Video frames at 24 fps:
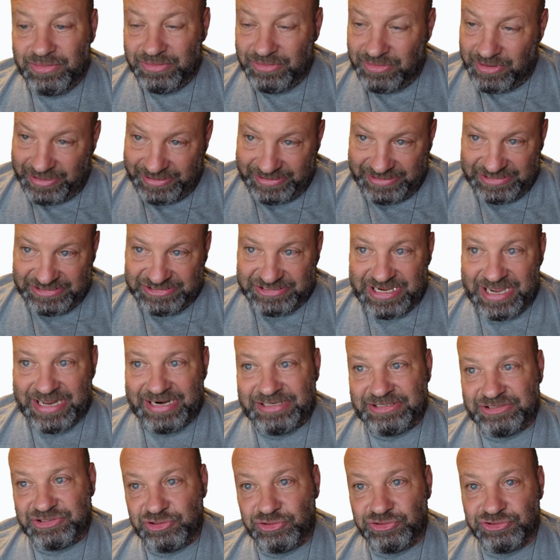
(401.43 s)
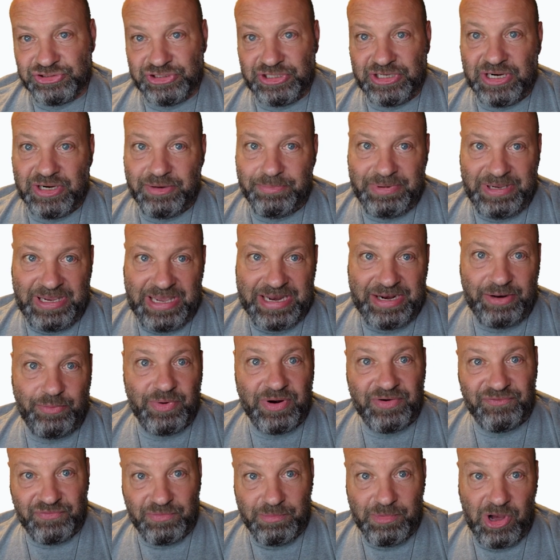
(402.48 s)
Like you said, it's usually going to be
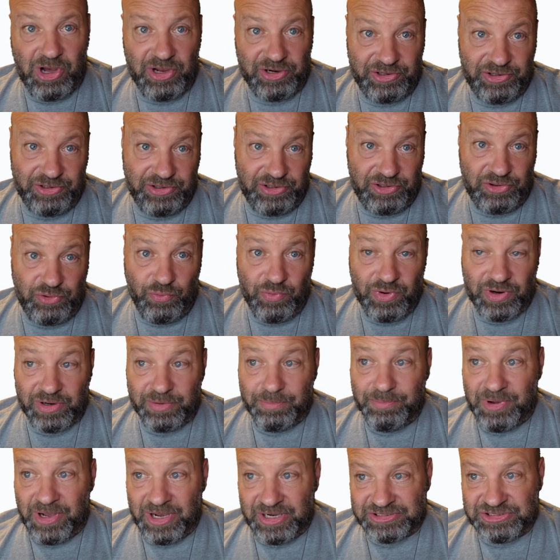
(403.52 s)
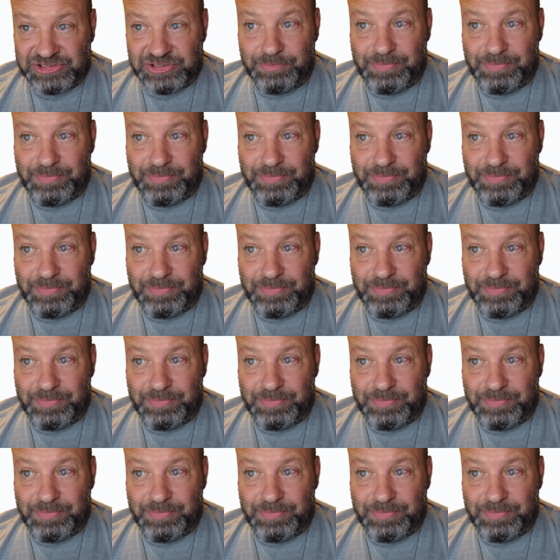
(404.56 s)
anywhere from $100 to $200,